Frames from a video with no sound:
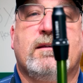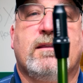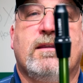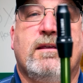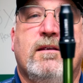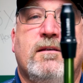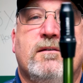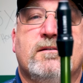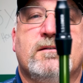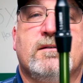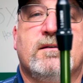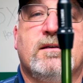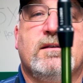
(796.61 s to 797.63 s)
the thing
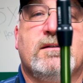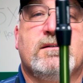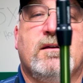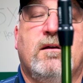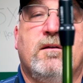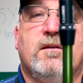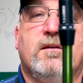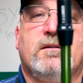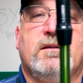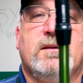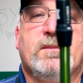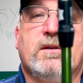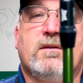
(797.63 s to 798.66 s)
is it's on an
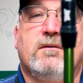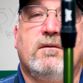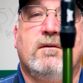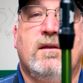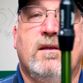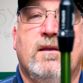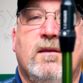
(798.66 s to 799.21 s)
elliptical,